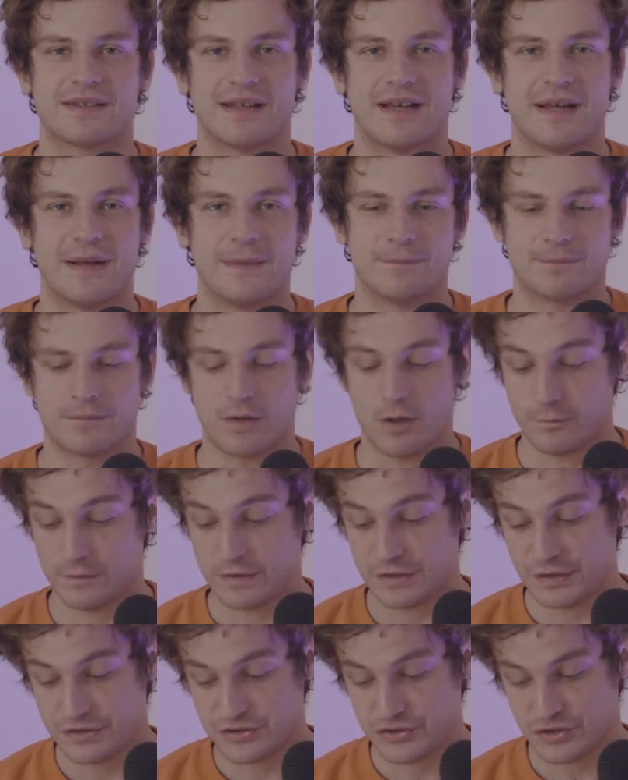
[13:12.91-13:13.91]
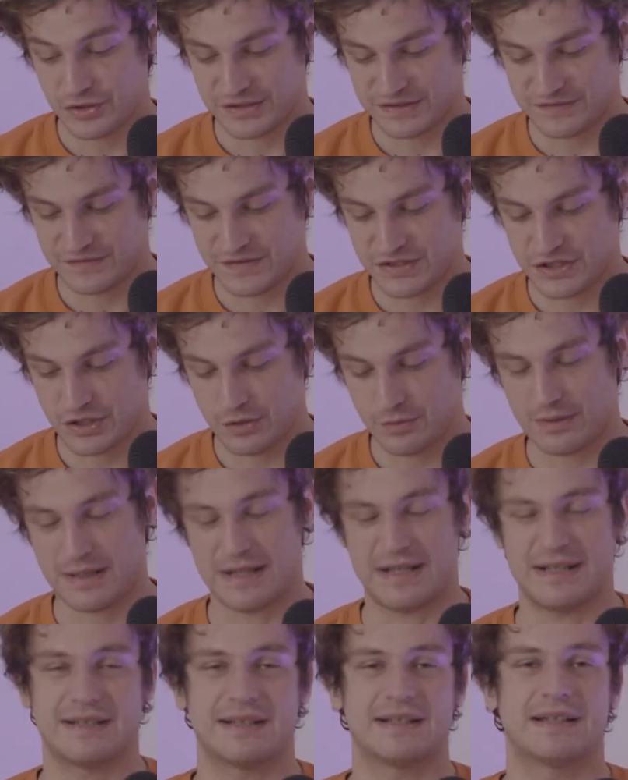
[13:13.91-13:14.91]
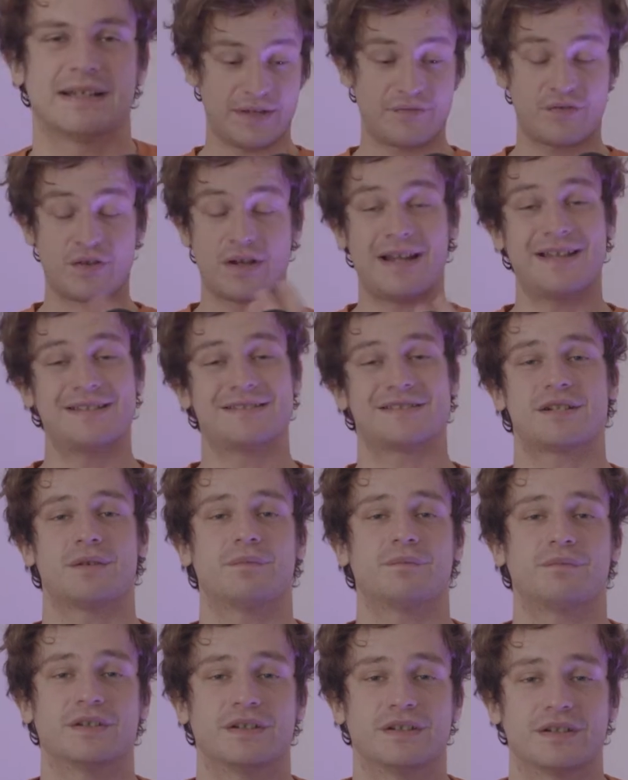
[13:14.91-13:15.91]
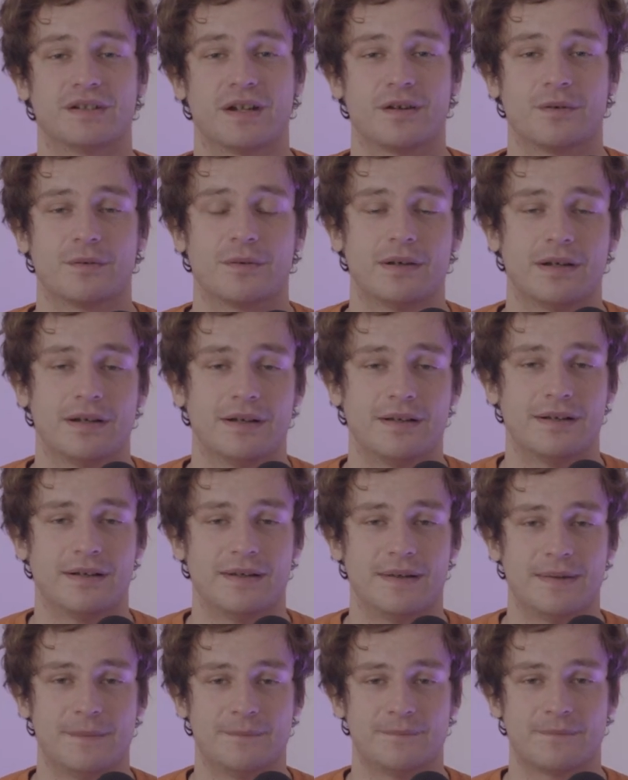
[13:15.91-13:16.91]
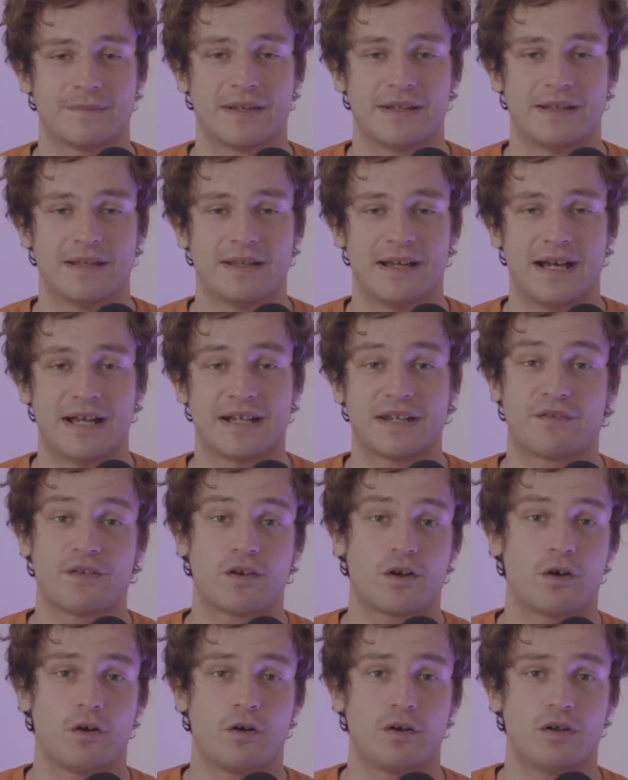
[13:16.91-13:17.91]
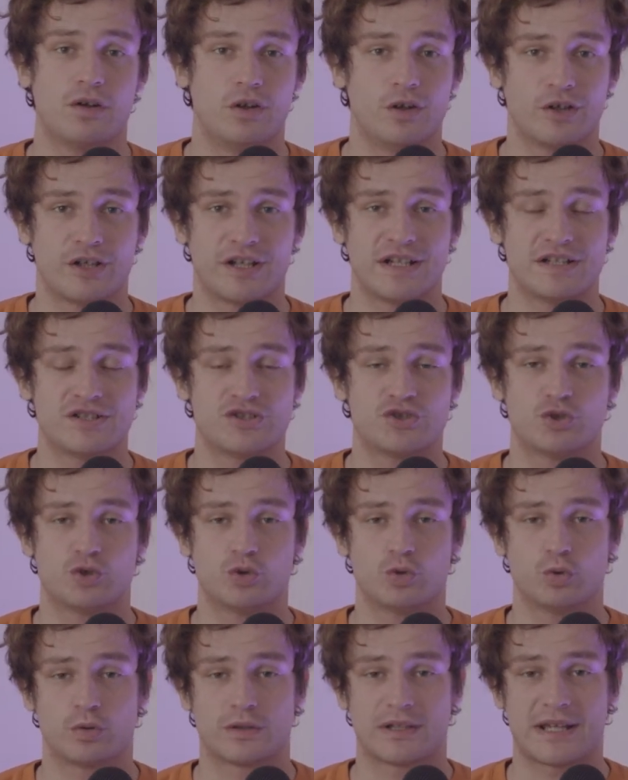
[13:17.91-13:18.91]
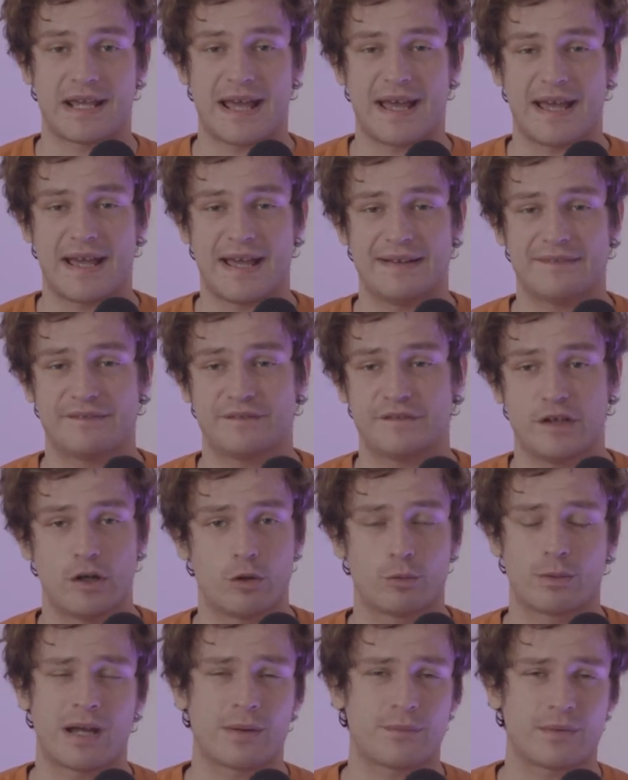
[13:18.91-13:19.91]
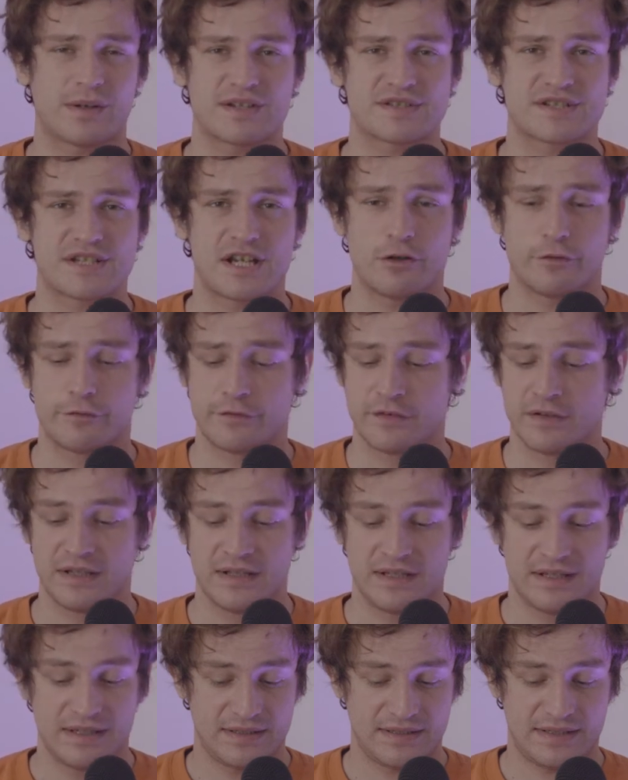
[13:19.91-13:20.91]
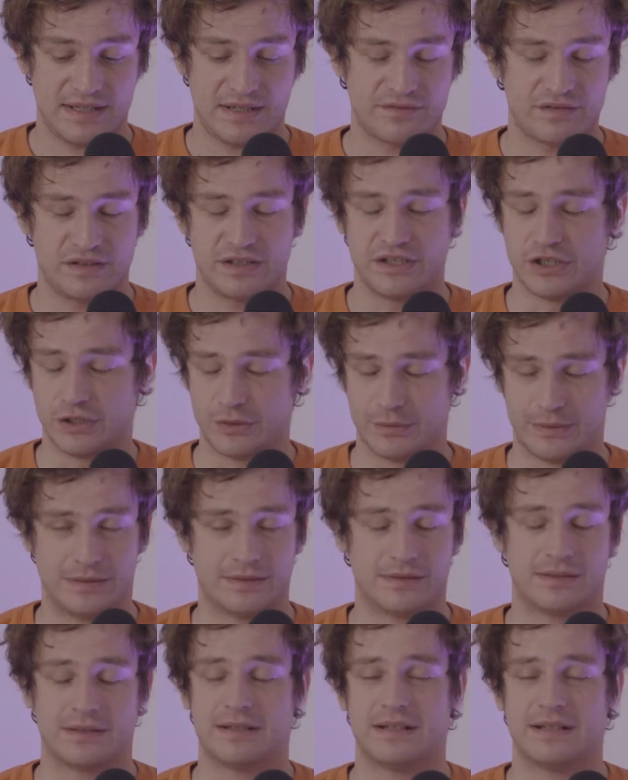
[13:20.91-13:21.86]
Hopefully you enjoyed this video, and if you learned something, you know, and if you're looking to get a film camera yourself, definitely do it.